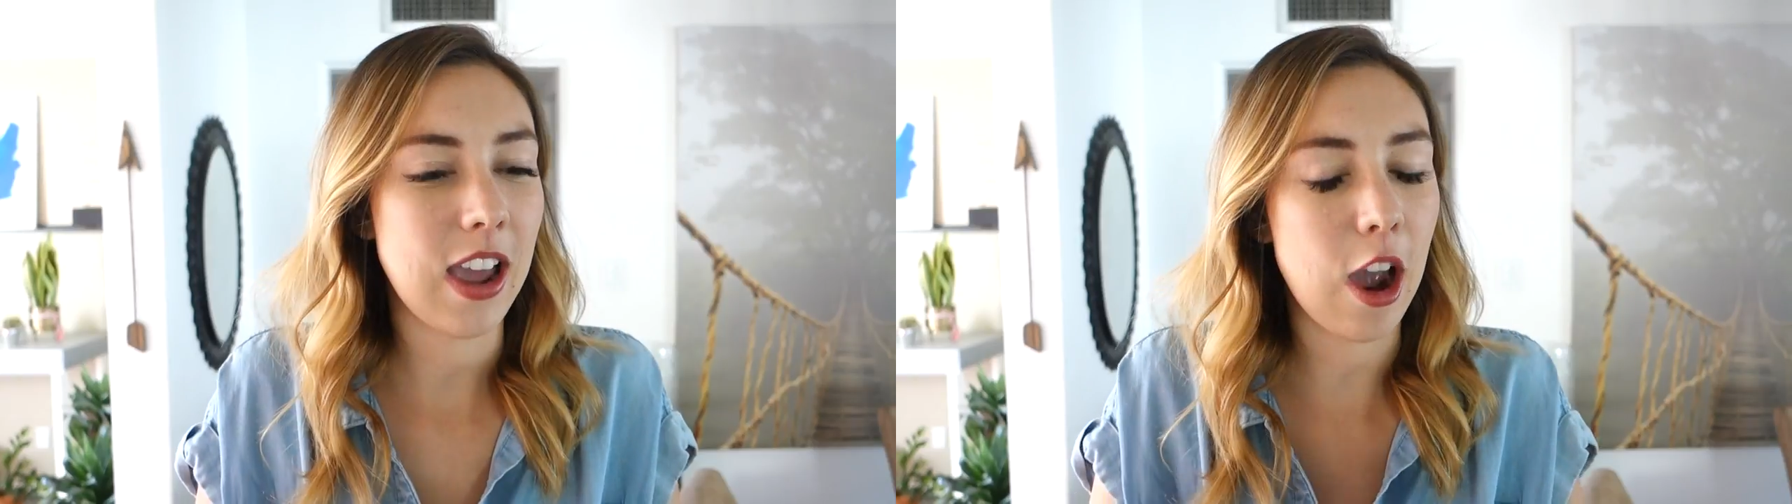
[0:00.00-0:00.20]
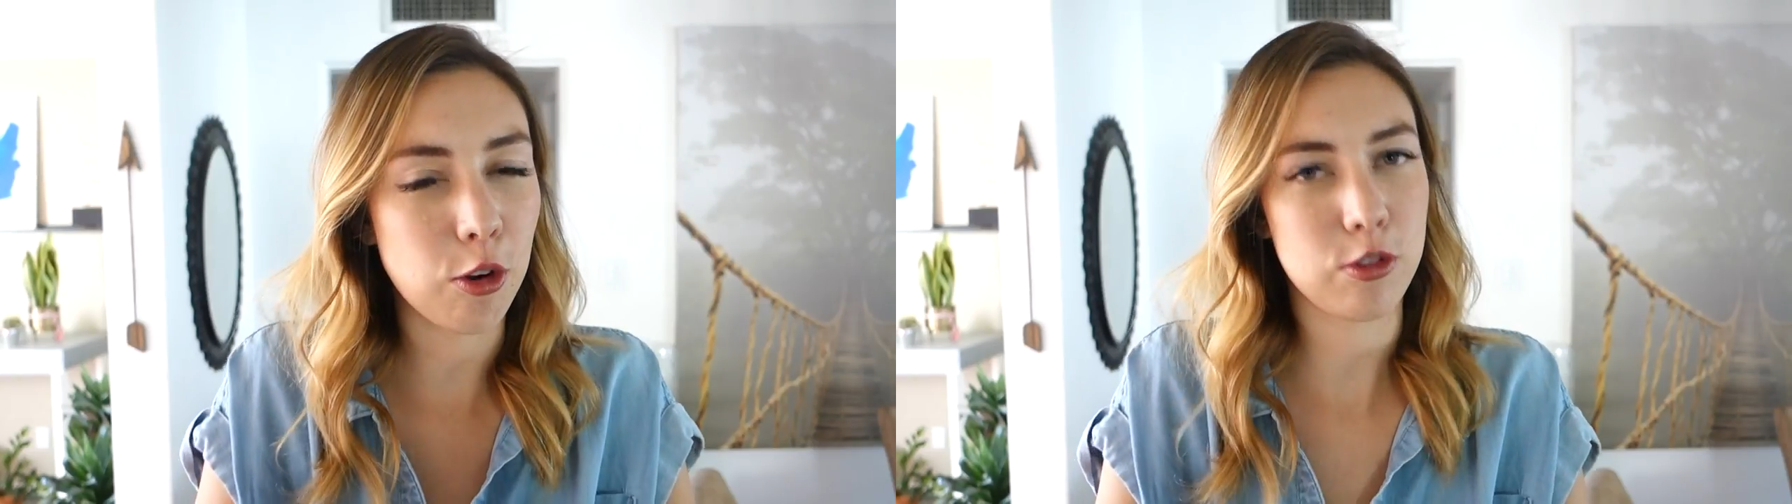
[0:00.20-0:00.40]

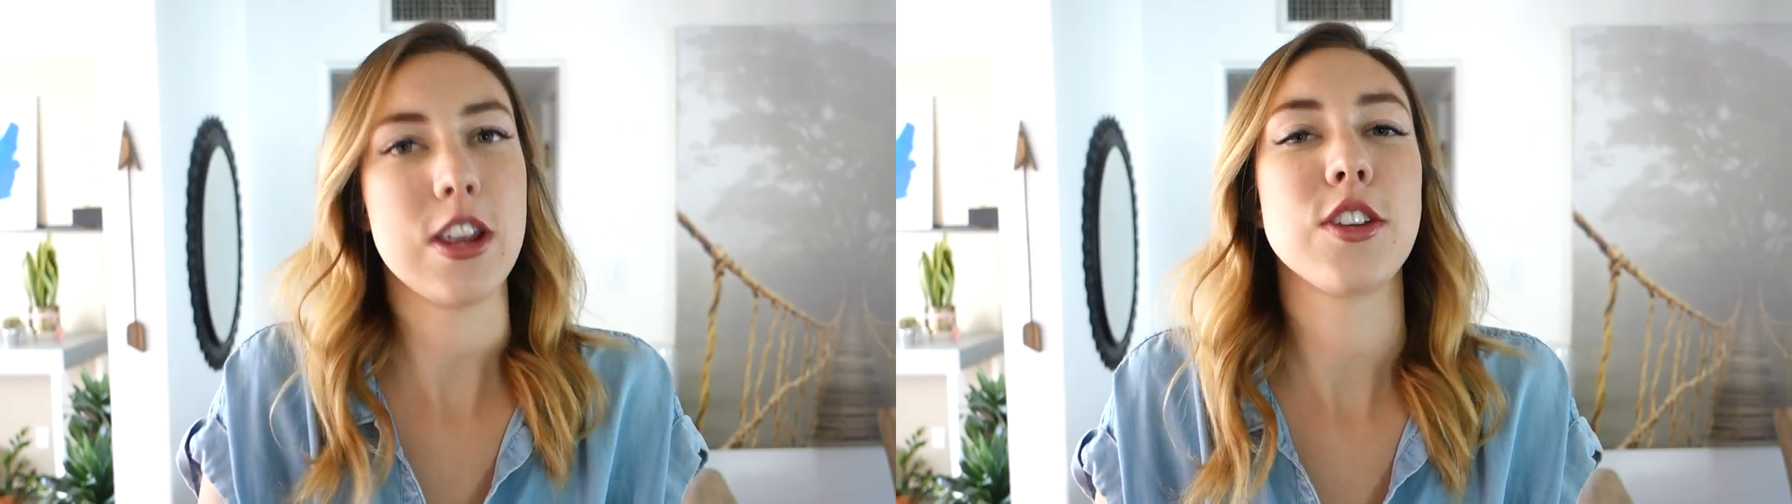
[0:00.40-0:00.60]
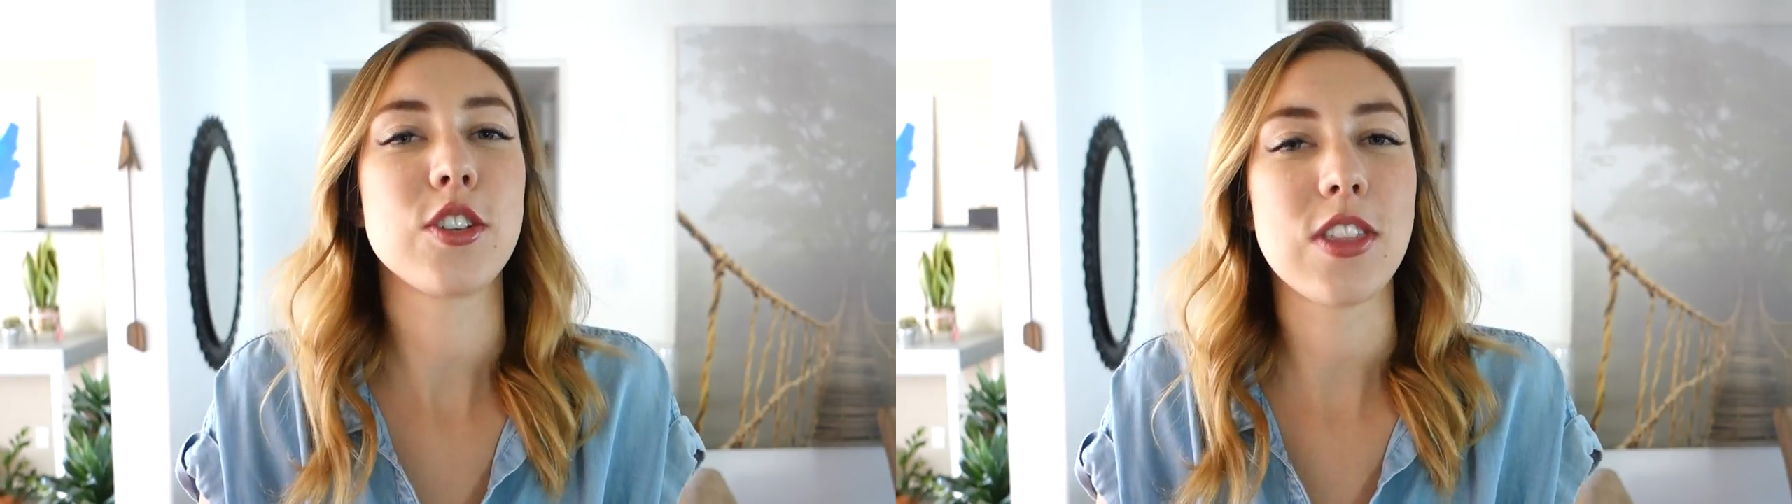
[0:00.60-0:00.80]

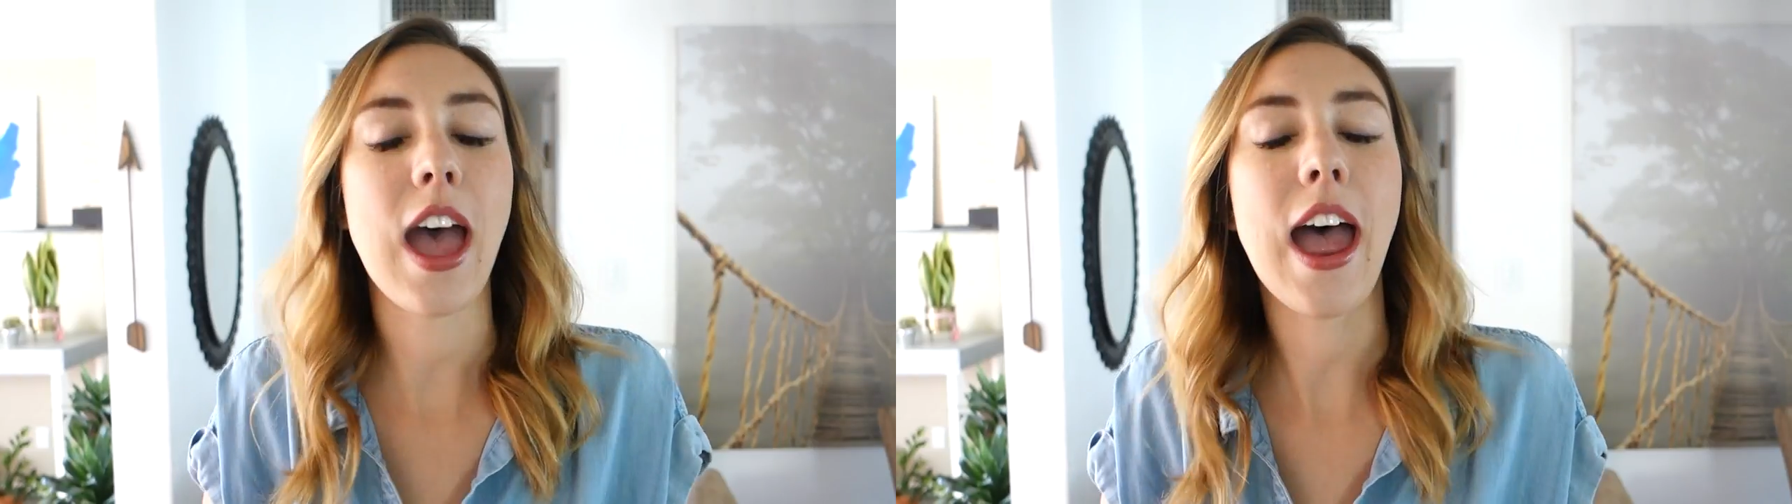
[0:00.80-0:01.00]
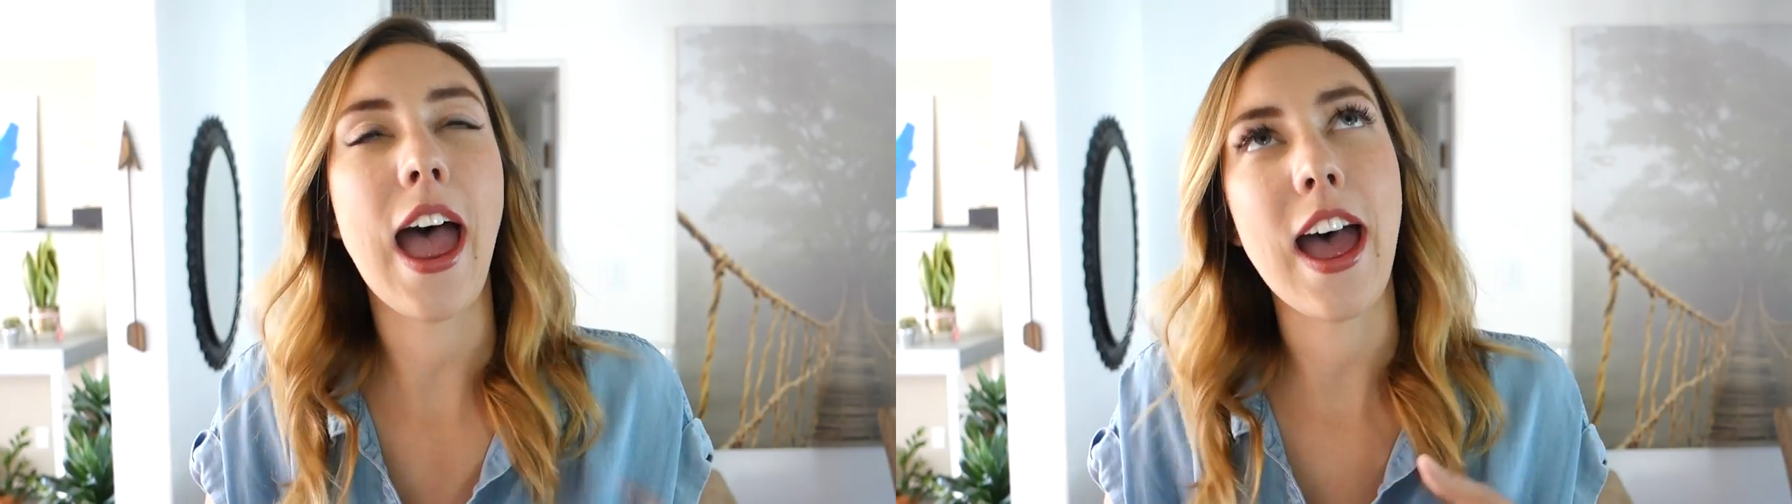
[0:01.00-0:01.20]
outreach
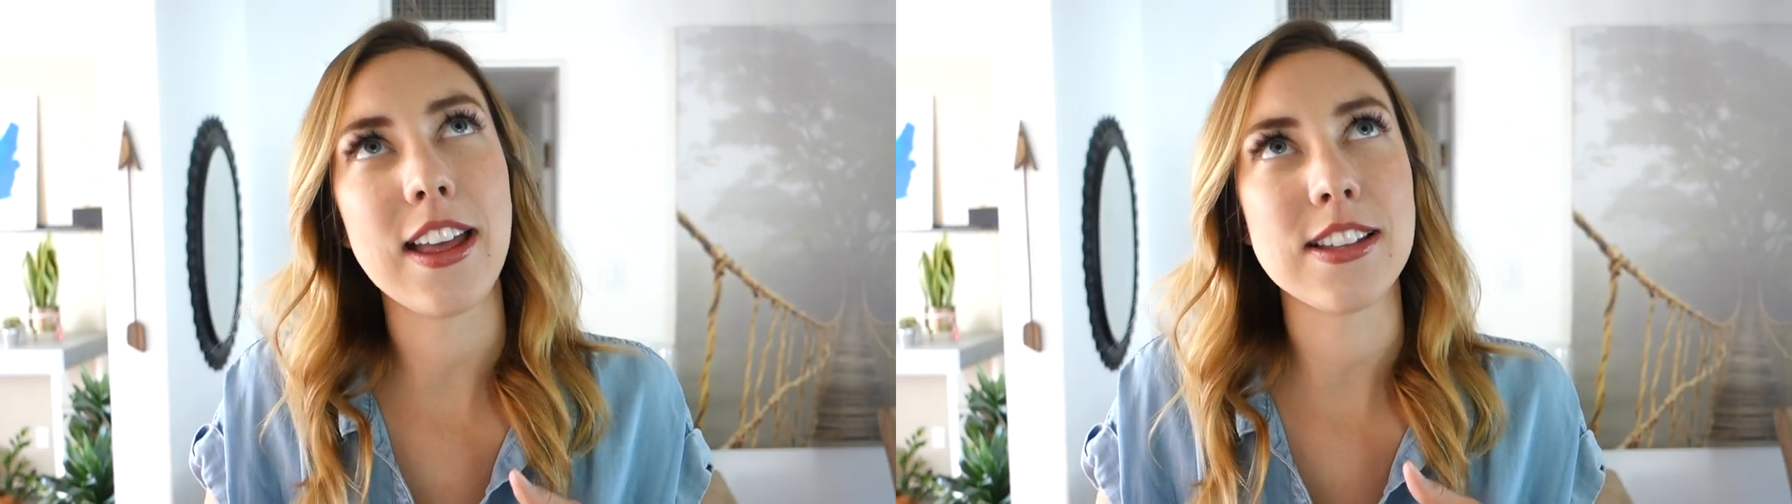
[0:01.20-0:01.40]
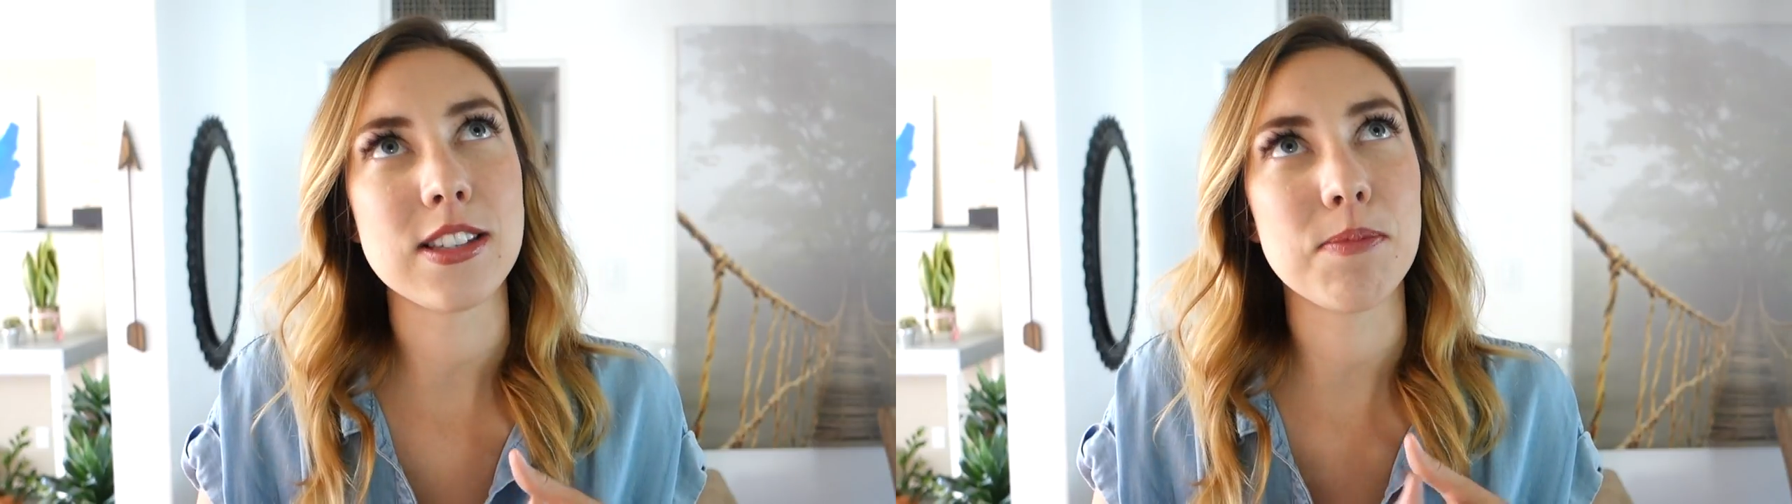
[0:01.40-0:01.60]
that
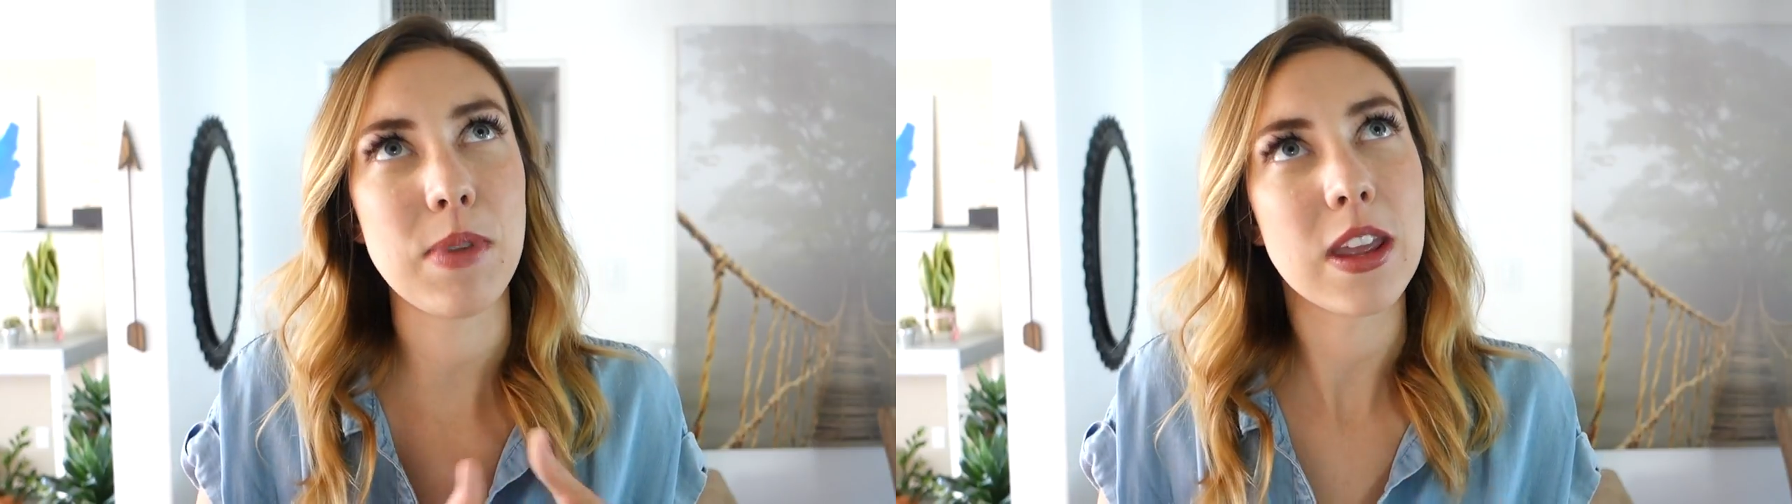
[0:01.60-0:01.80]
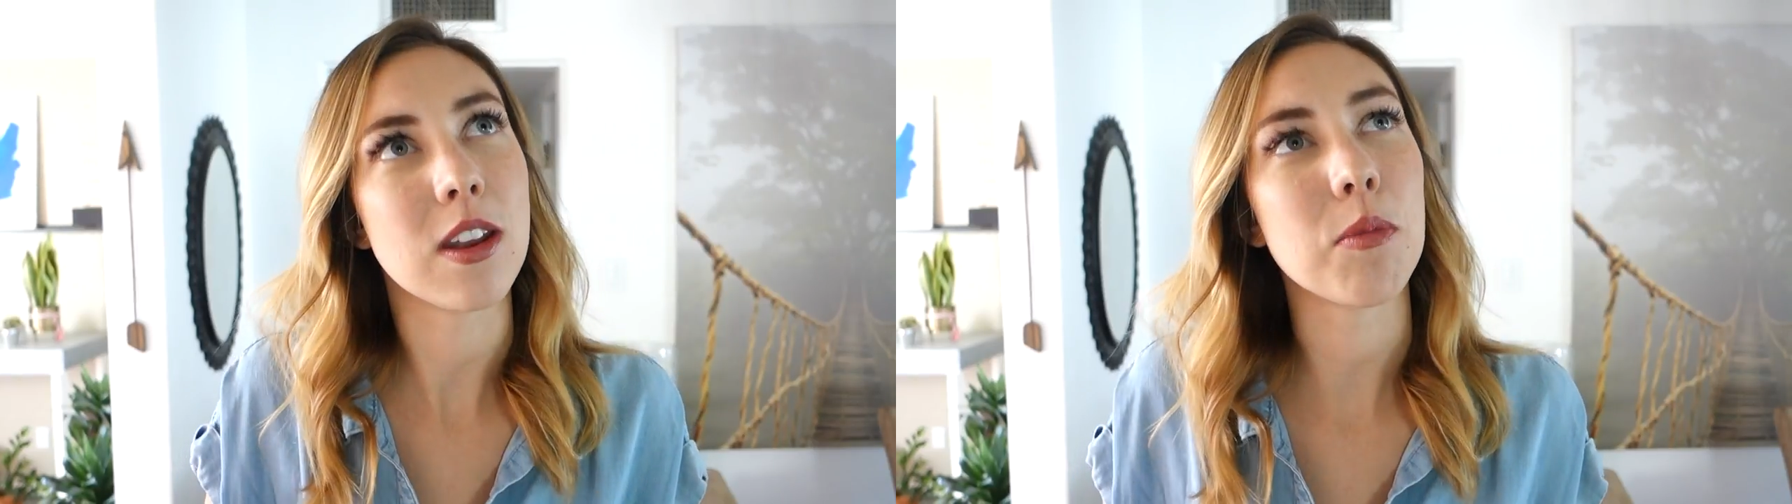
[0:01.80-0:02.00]
has
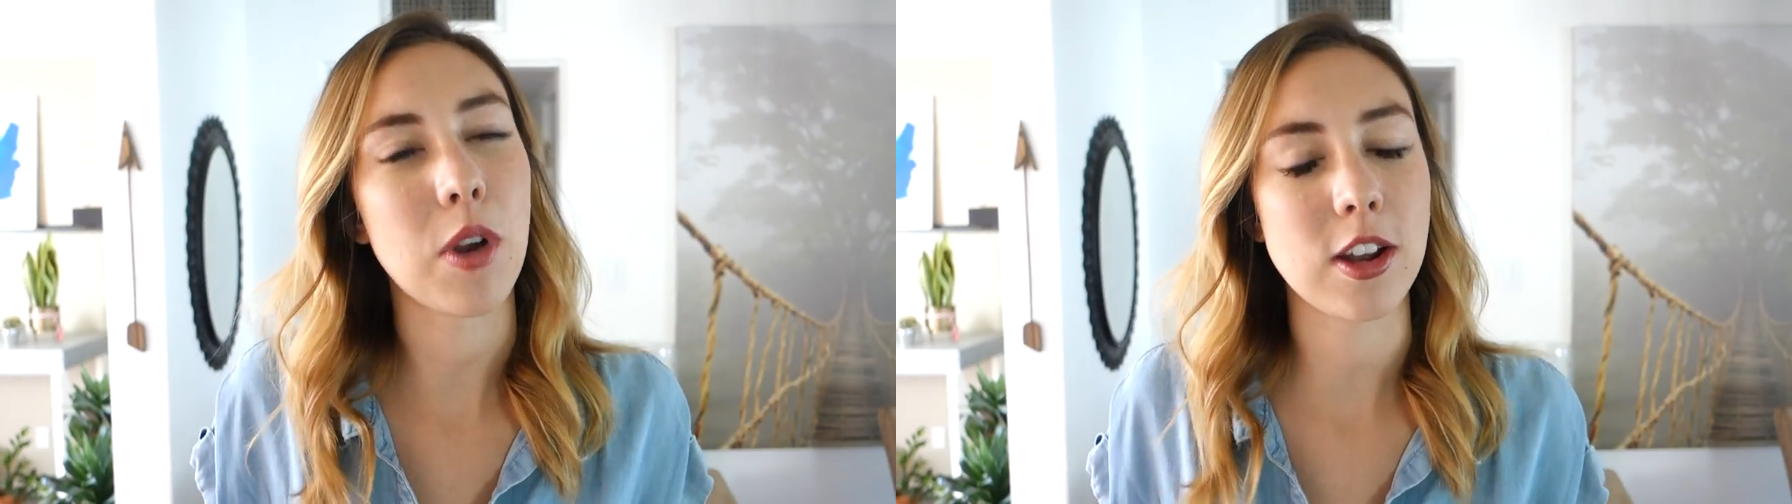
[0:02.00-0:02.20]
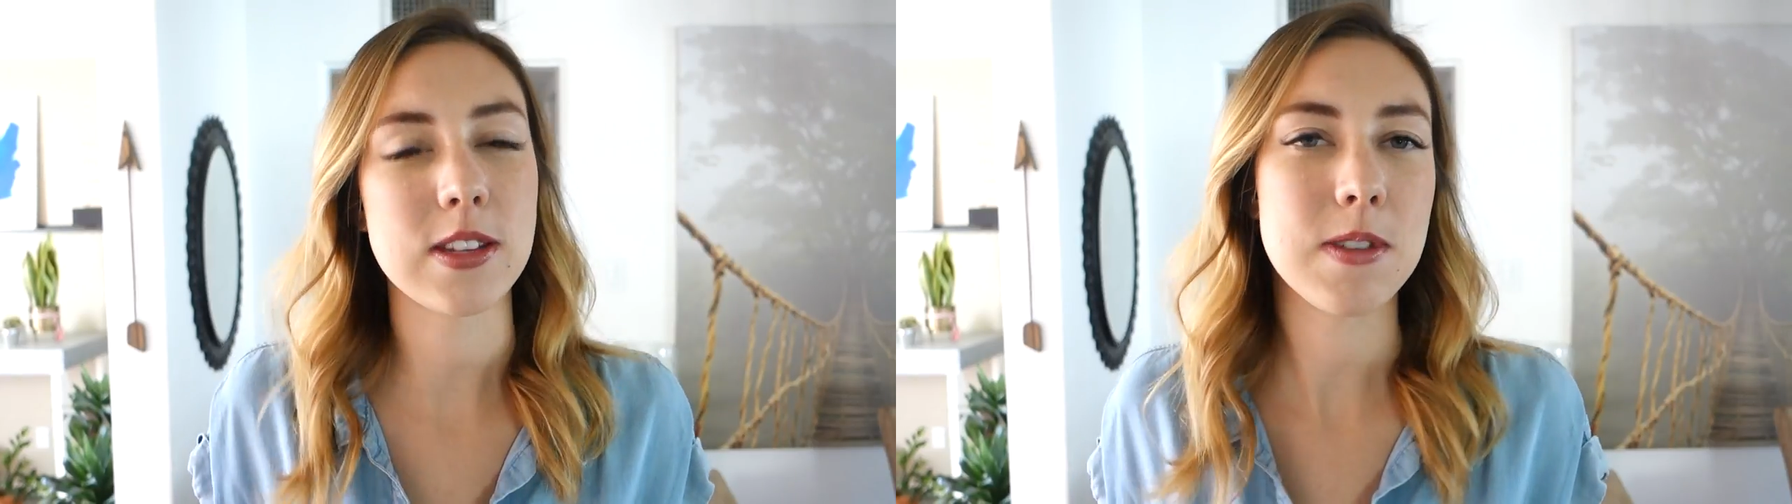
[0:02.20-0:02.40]
been brought